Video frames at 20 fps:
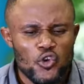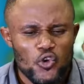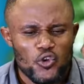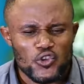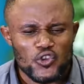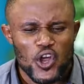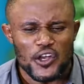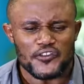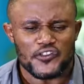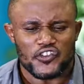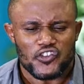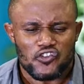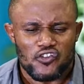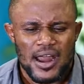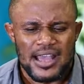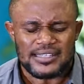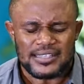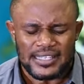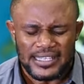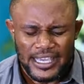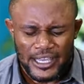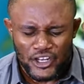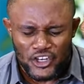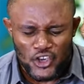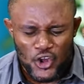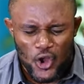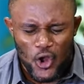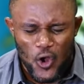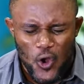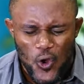Do not trust
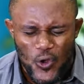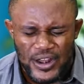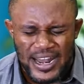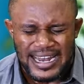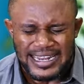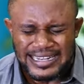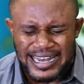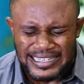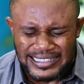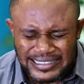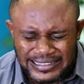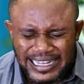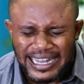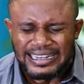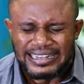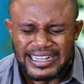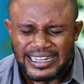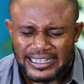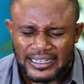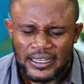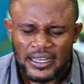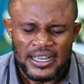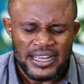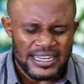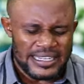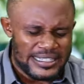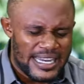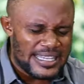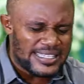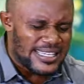in your own understanding.
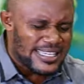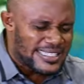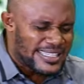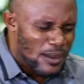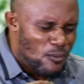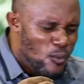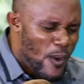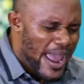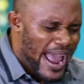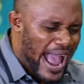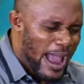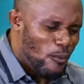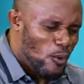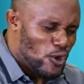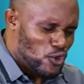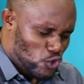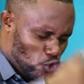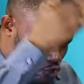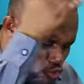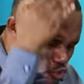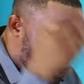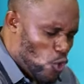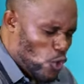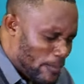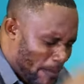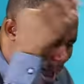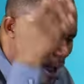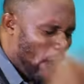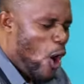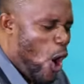This is the way I want to
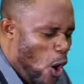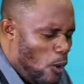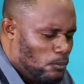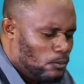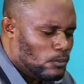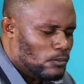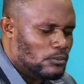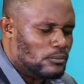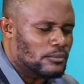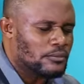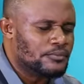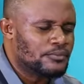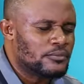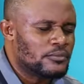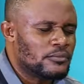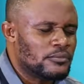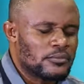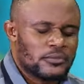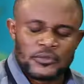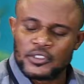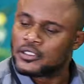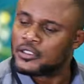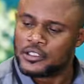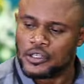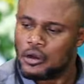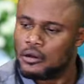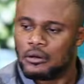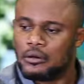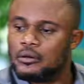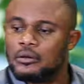rule my home.
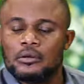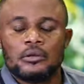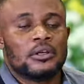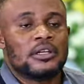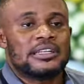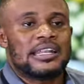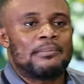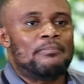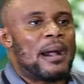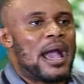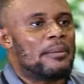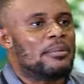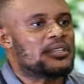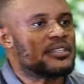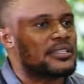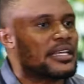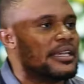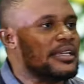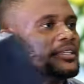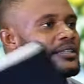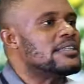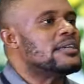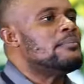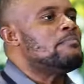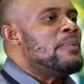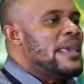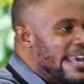No, the Bible says,